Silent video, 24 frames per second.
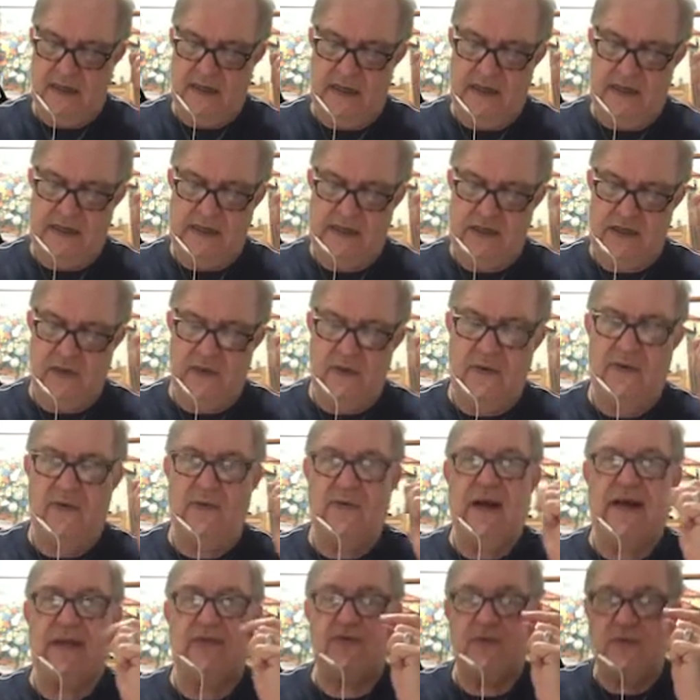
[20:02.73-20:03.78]
So
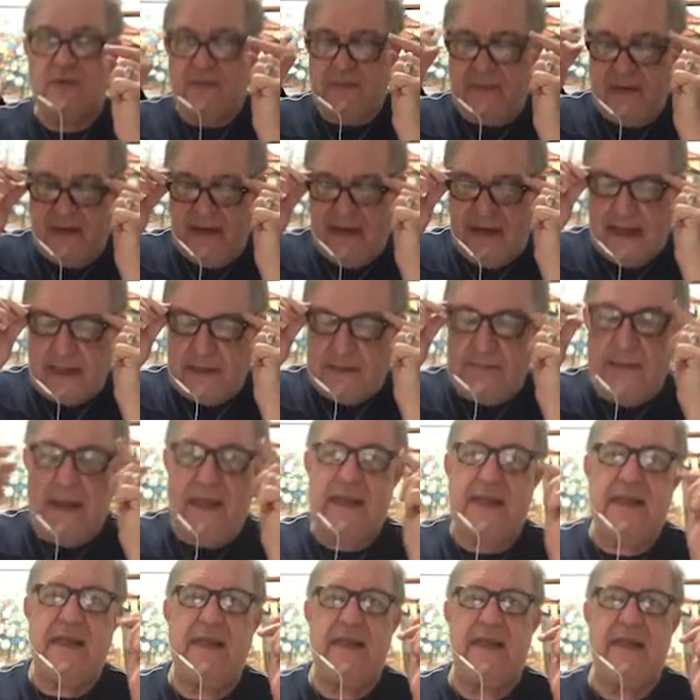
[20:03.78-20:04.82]
what would be, let's
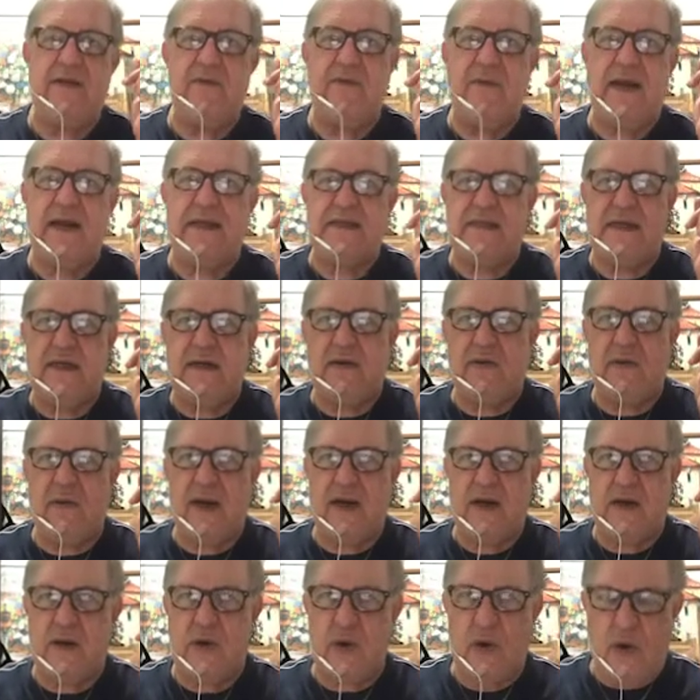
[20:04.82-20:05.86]
make it in
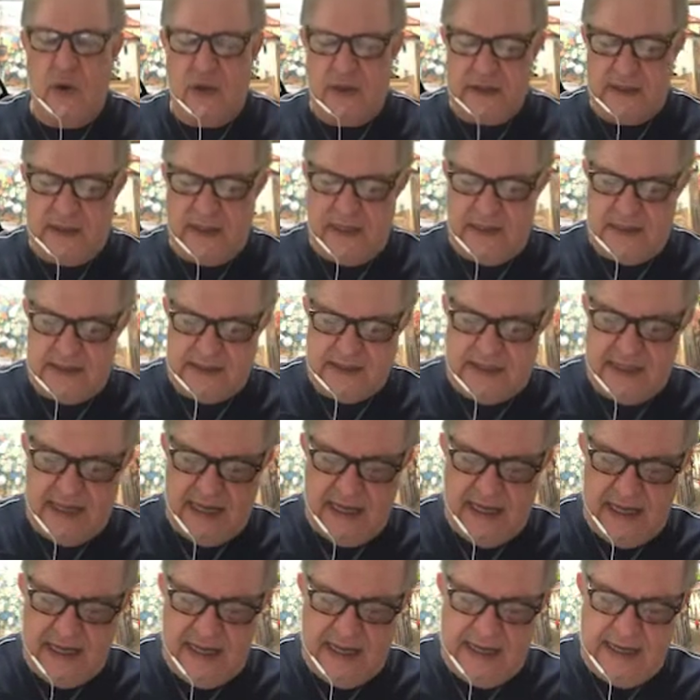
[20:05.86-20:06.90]
rectangular coordinates.
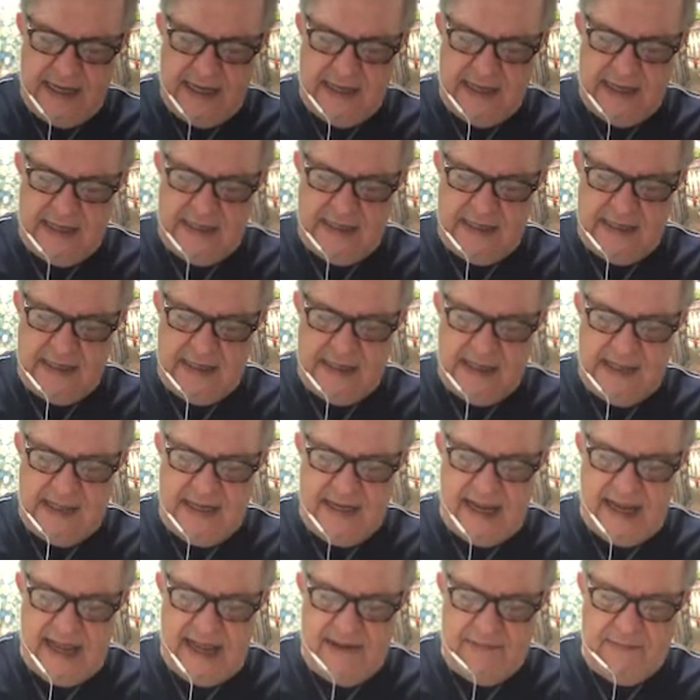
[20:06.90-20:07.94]

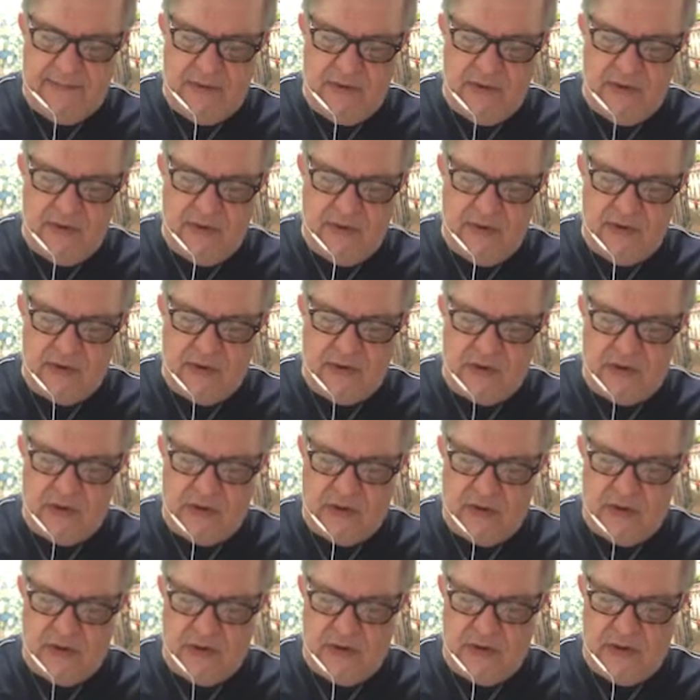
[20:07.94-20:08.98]
W
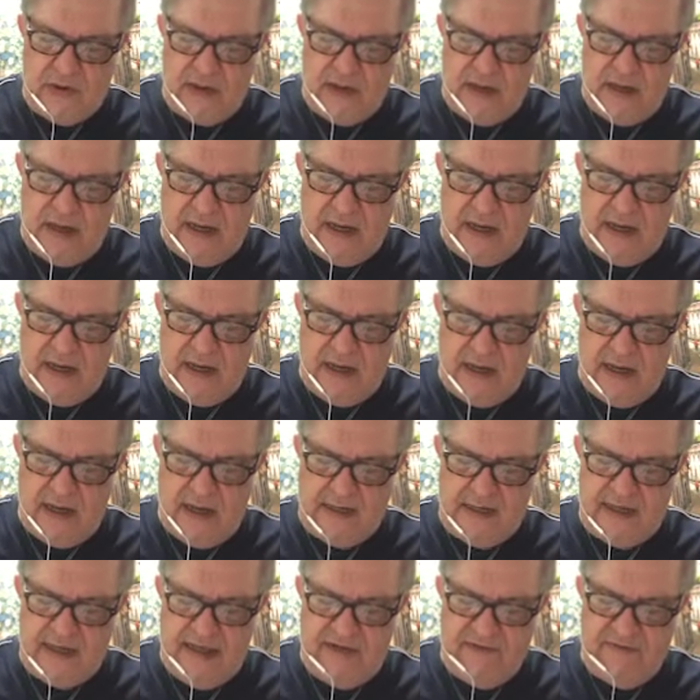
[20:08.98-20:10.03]

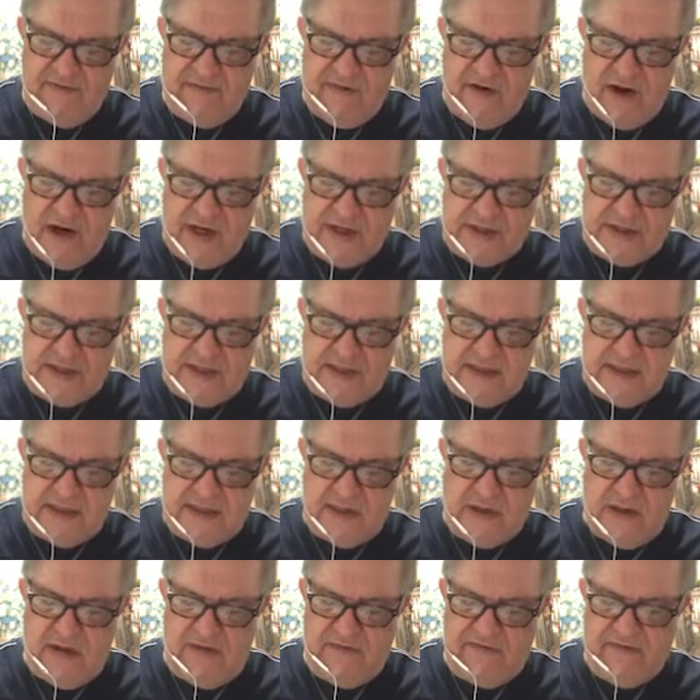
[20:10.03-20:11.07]
divergence
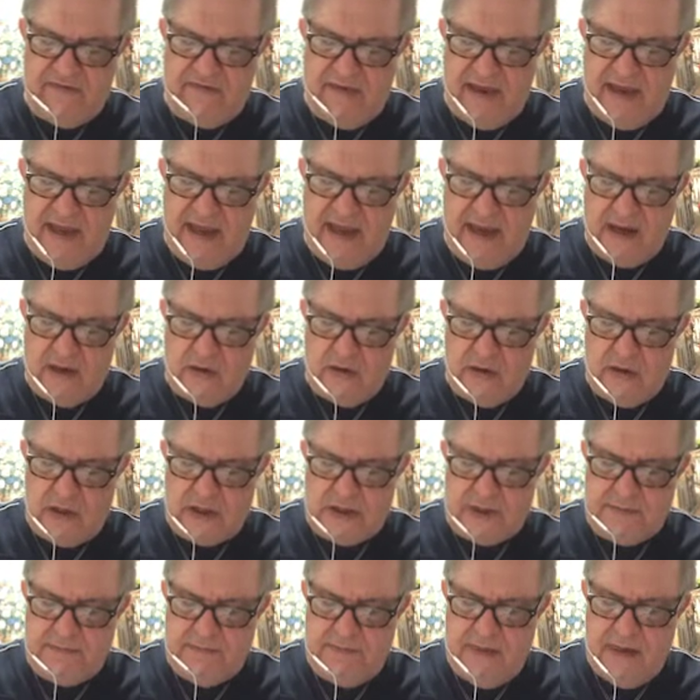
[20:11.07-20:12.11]
of A
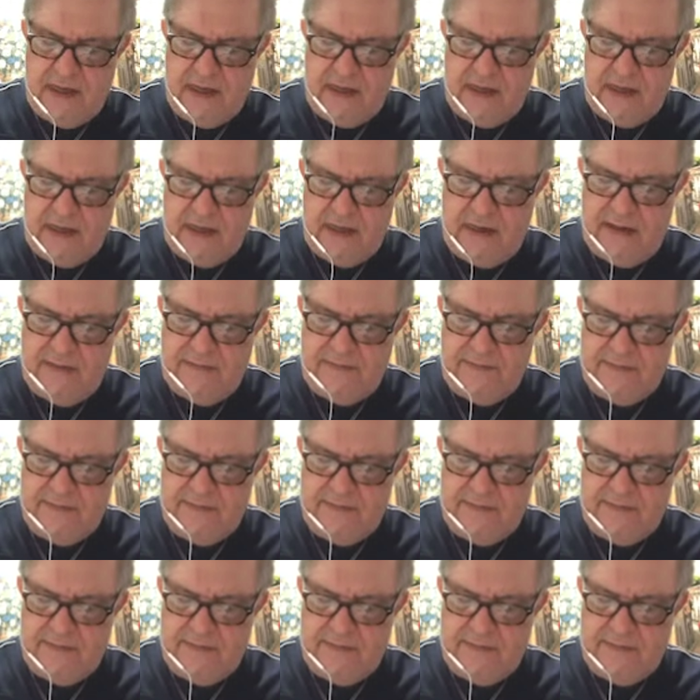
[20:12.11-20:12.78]
cross B